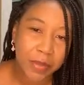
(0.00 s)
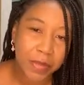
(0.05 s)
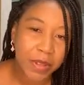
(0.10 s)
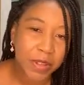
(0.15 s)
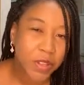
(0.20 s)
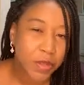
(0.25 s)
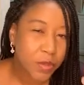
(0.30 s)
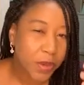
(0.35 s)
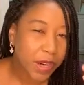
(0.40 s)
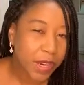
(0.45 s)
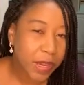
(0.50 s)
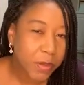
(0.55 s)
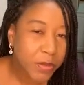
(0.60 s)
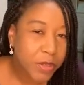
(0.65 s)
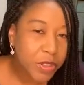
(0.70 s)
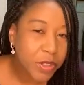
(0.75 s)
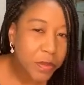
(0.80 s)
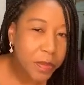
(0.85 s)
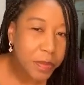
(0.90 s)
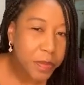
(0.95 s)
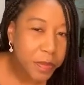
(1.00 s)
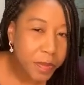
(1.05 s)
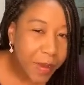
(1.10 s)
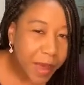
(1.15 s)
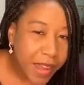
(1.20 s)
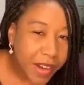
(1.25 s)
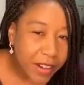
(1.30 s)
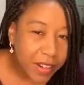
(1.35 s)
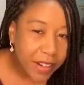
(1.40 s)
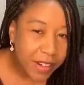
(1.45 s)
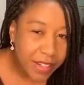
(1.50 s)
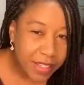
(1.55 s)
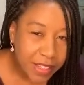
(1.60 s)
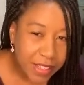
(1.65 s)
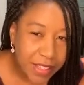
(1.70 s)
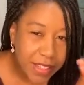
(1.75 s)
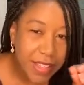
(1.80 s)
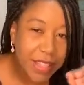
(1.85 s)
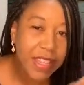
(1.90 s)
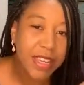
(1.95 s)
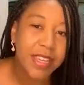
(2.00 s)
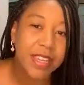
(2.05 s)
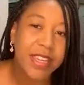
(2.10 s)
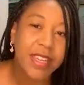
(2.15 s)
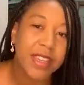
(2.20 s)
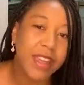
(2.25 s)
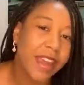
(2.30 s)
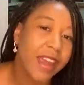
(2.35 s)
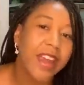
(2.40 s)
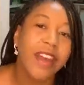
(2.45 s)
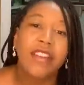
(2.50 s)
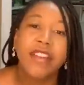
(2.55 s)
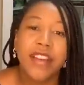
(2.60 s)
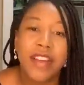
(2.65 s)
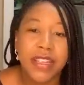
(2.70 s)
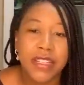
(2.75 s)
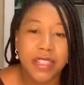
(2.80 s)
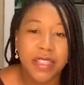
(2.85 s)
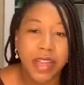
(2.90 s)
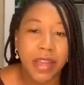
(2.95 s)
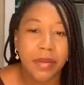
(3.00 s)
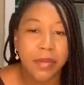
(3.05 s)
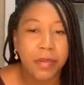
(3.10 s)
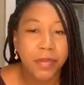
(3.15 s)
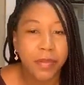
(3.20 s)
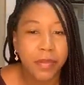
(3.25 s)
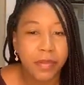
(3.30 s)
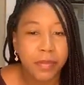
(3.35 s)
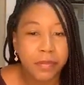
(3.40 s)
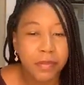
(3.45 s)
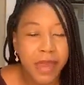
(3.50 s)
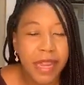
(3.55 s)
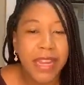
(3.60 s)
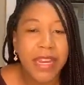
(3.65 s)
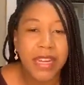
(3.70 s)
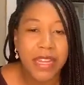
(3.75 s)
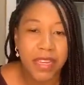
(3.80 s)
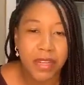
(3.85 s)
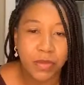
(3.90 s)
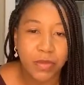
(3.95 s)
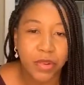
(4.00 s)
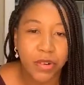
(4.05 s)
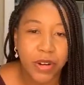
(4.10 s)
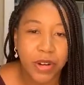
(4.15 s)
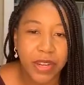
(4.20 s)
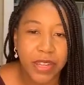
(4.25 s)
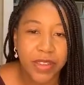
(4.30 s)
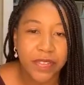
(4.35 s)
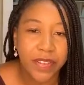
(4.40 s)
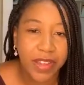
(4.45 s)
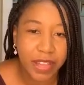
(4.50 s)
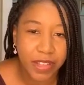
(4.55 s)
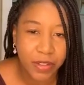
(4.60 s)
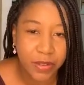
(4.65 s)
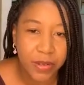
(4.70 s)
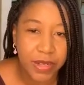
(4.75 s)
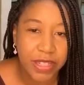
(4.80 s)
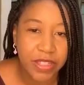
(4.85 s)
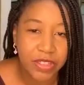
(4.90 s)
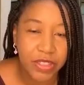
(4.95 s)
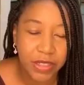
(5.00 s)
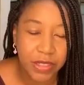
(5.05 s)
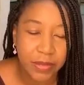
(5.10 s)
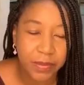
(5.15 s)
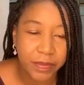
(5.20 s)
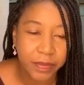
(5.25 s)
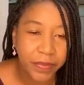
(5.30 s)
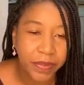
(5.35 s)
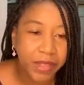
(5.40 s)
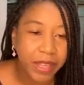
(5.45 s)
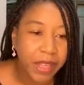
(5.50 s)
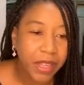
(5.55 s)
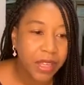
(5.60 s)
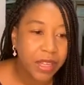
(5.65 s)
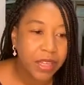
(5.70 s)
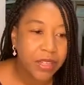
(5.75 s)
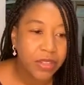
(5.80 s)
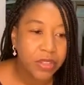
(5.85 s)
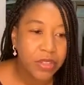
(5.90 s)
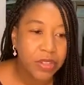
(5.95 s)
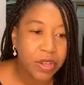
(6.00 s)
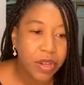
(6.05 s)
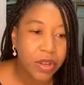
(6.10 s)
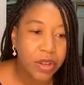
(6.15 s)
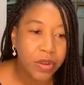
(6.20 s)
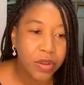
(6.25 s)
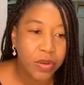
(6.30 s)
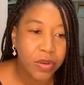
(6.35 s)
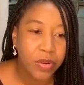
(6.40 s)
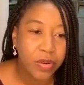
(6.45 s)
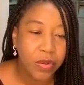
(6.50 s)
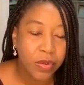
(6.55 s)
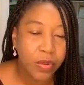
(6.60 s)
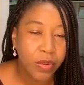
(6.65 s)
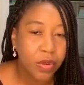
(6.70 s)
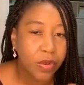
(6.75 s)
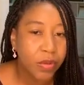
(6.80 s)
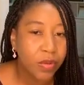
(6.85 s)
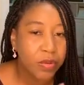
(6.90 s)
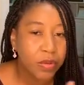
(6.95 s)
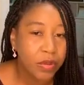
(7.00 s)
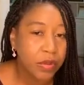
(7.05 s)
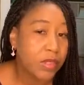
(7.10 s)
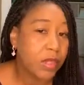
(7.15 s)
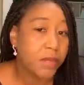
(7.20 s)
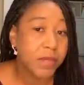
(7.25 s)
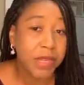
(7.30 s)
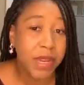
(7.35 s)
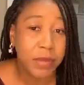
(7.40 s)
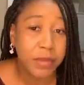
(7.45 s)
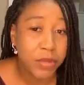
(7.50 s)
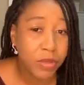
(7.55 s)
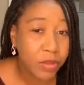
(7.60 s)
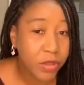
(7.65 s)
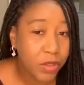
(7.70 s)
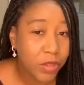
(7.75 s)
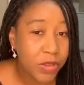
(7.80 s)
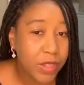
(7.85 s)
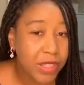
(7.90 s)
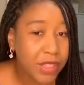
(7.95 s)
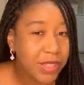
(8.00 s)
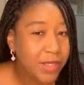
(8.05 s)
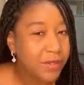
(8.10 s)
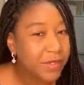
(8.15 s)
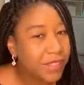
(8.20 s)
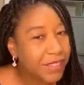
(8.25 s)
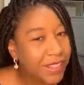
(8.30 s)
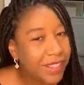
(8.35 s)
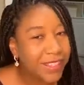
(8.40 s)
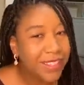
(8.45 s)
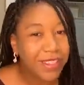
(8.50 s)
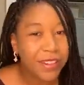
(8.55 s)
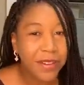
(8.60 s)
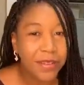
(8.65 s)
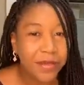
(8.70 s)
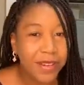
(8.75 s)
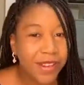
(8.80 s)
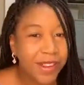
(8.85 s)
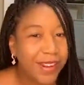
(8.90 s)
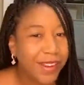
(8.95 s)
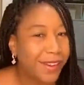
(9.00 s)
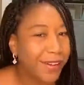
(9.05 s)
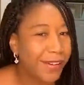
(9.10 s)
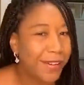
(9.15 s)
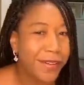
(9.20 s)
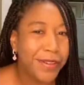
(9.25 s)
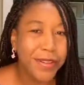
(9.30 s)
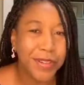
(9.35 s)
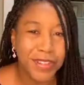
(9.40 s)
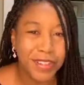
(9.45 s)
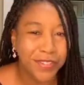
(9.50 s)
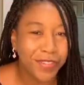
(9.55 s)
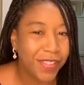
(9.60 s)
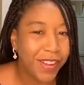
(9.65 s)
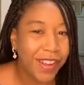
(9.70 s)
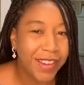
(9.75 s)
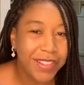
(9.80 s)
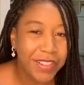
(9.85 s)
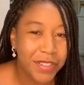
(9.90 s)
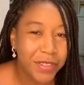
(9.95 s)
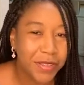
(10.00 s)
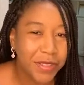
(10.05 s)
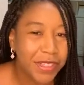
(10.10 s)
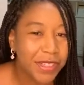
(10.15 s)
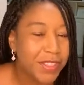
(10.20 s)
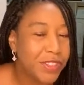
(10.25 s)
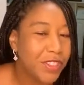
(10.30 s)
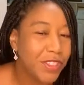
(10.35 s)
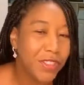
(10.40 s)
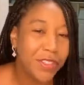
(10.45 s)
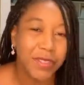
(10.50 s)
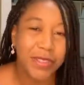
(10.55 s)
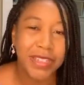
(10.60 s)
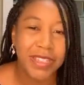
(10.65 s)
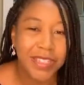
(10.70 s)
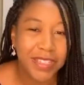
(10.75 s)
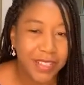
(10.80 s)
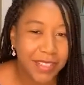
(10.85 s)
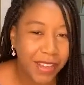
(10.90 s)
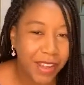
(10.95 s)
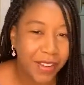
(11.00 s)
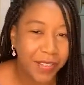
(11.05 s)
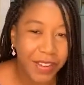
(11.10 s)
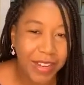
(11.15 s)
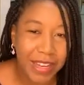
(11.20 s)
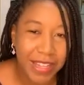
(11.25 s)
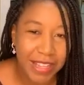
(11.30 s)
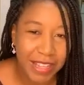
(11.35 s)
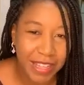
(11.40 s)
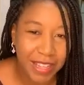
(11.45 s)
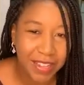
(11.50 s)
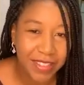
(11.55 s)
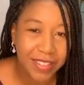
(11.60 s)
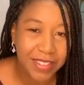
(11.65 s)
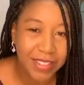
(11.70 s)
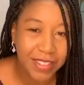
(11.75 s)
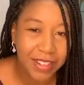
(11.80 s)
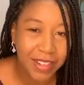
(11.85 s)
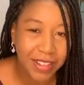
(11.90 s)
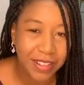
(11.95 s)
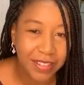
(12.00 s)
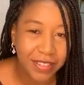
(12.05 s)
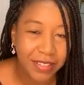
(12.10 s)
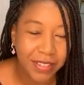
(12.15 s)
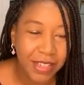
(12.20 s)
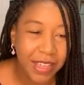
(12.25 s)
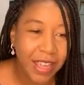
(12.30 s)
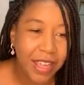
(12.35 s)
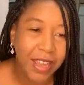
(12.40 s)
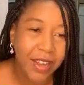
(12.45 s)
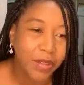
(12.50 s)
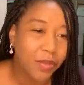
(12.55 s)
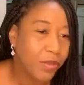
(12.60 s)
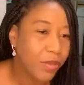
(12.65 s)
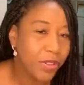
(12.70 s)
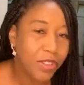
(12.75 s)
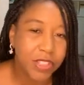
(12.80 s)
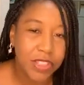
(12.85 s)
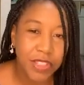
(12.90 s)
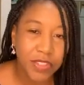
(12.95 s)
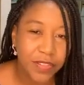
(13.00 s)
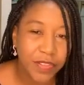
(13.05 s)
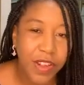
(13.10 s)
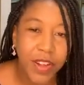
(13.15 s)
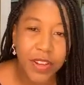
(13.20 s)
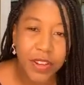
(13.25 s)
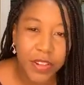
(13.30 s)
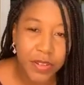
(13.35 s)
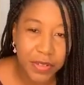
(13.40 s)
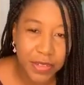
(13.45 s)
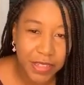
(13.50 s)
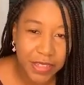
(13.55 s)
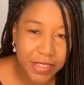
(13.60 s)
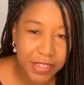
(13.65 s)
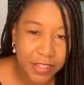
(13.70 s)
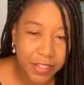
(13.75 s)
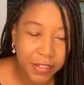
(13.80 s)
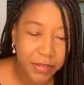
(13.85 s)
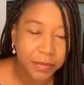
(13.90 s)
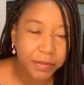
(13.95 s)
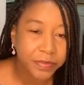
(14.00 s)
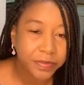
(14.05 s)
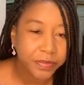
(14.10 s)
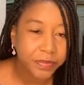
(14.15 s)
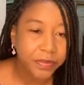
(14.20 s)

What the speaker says: because we're able to better see the areas that may need more evaluation. So sometimes we'll do this and we'll say, you know what, it all looks fine to us. You don't need to have anything else done. We'll just follow you in a year.